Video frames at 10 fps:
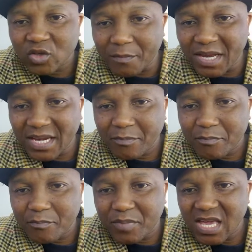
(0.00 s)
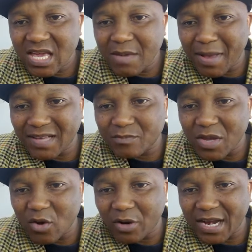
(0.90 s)
So meaning P, it
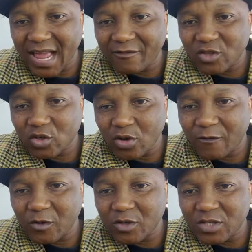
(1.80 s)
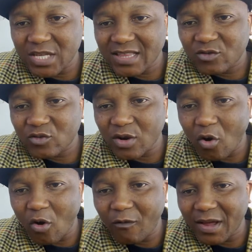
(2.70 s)
must be on the left. So if you take this one
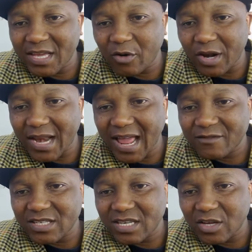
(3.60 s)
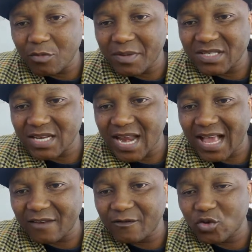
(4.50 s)
over here on the left, remember it's a
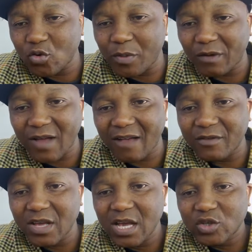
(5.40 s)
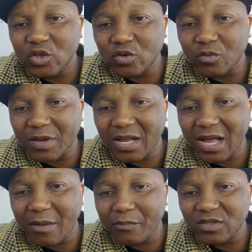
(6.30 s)
negative 2.5. So it will
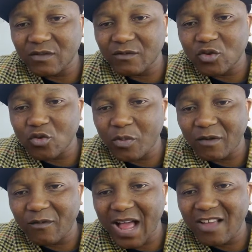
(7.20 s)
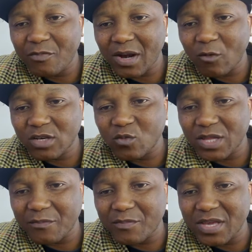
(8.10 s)
become positive 2.5, but what
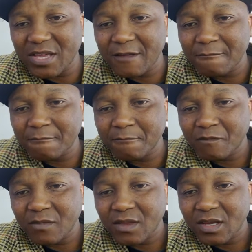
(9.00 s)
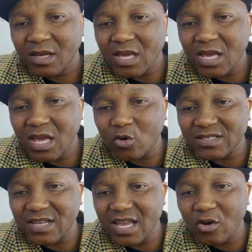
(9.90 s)
with the P equal,
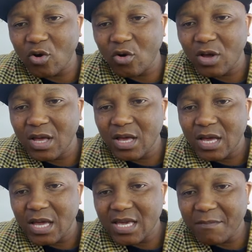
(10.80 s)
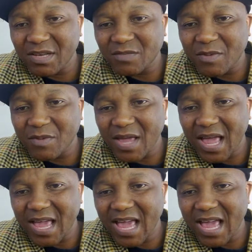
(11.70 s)
just equal. Here it must be A.